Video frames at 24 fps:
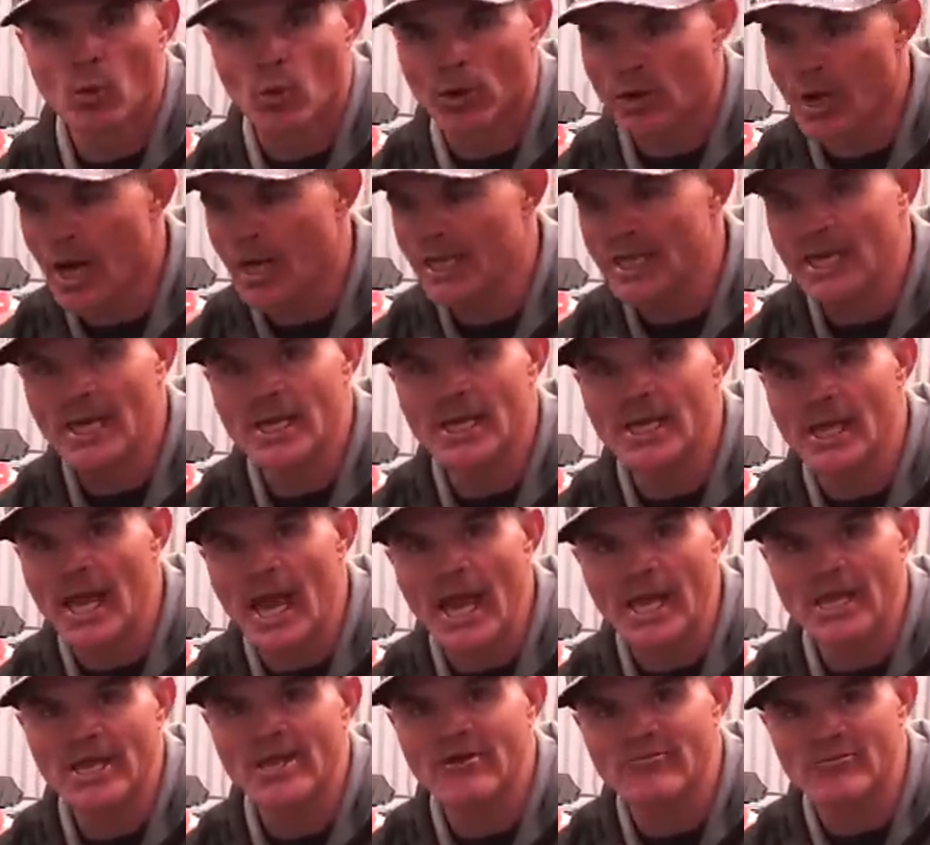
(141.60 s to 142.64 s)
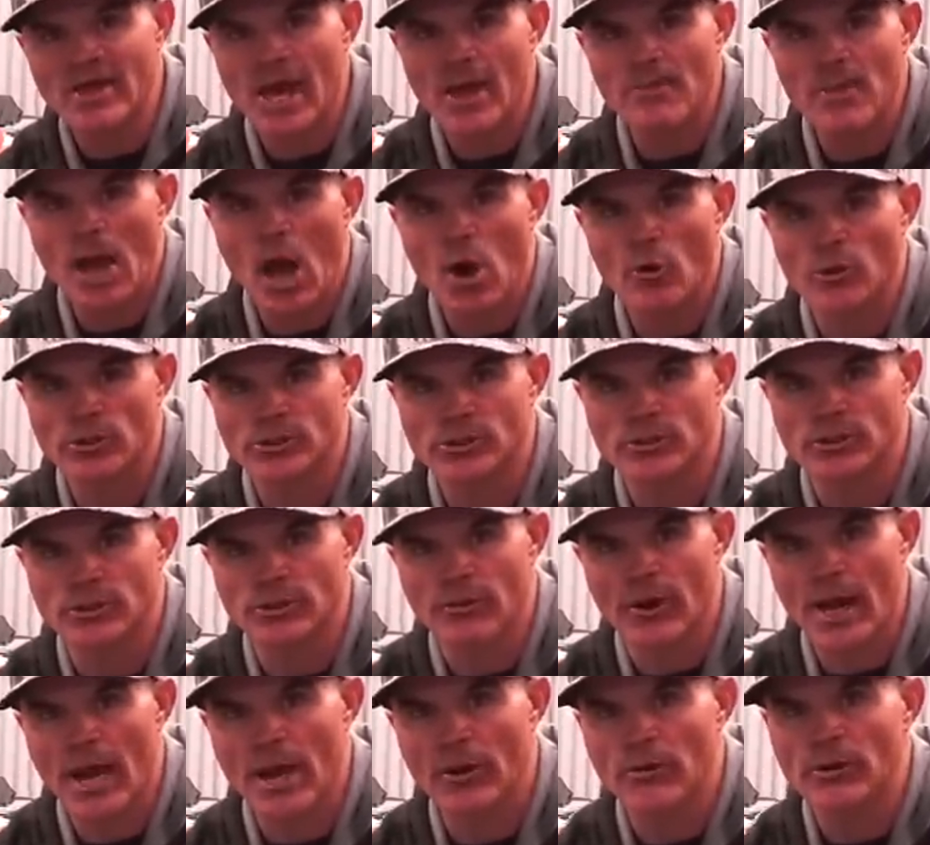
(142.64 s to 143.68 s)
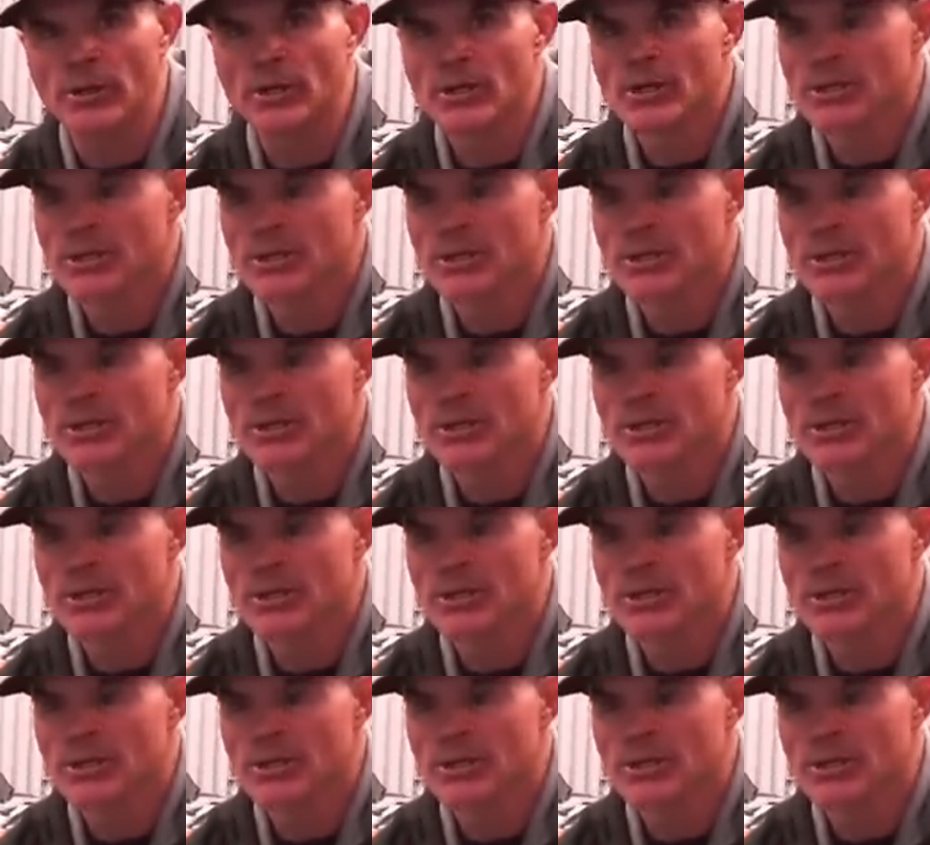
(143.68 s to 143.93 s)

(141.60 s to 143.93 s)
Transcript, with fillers: we're not getting any of that power to the ground.